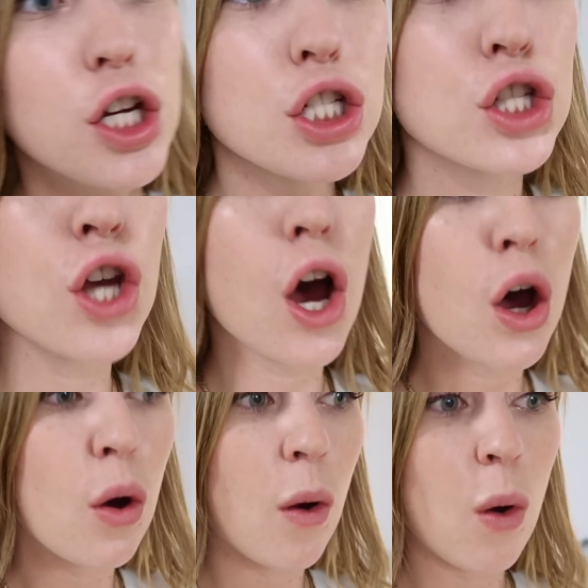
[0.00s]

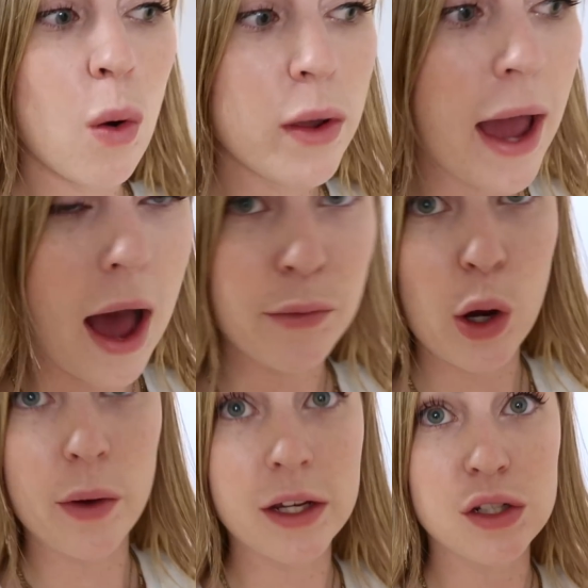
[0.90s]
So yeah, I'm
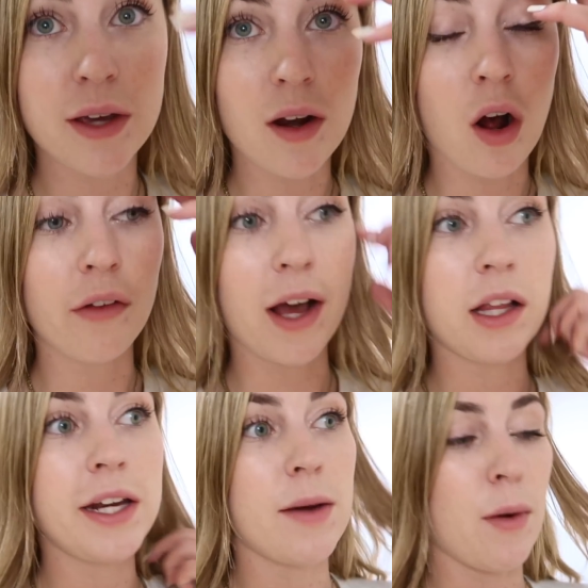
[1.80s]
going to get all that
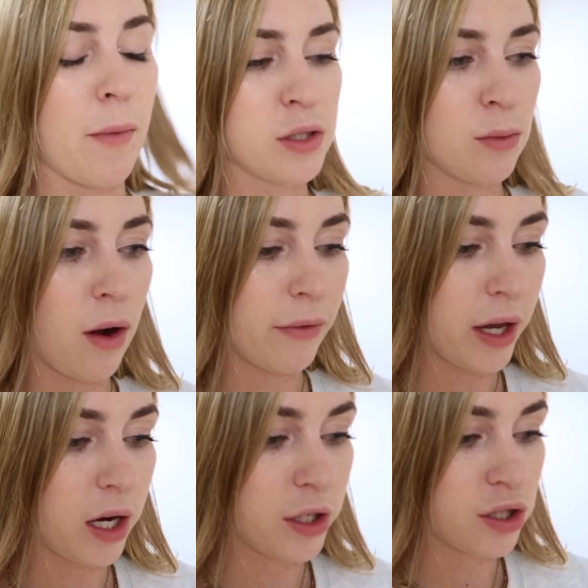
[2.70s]
cleaned up. I'm also probably
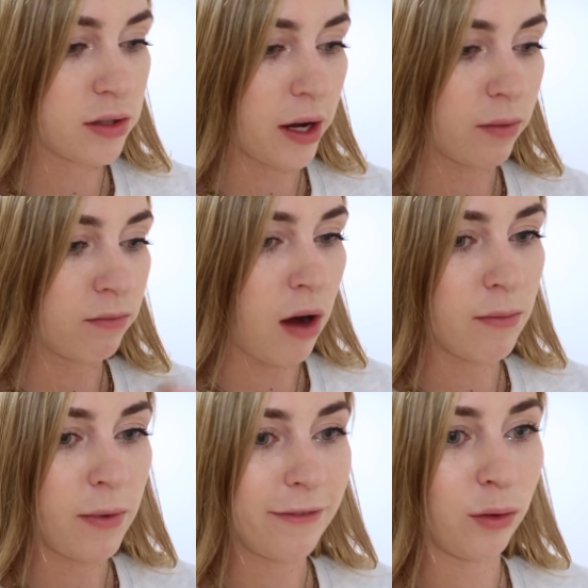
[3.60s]
gonna just like
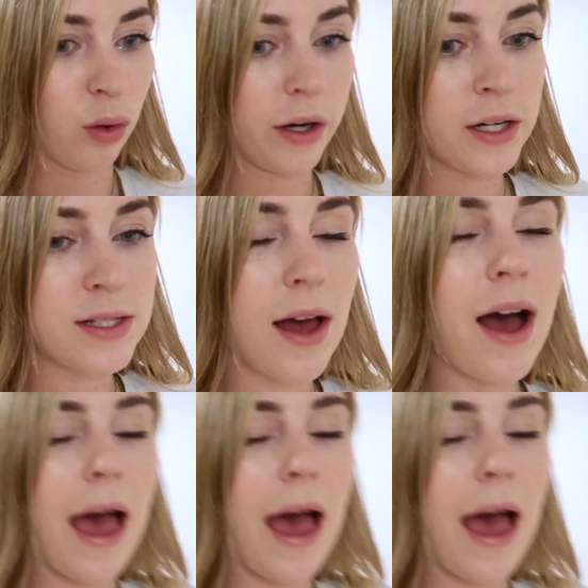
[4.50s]
mop my floors.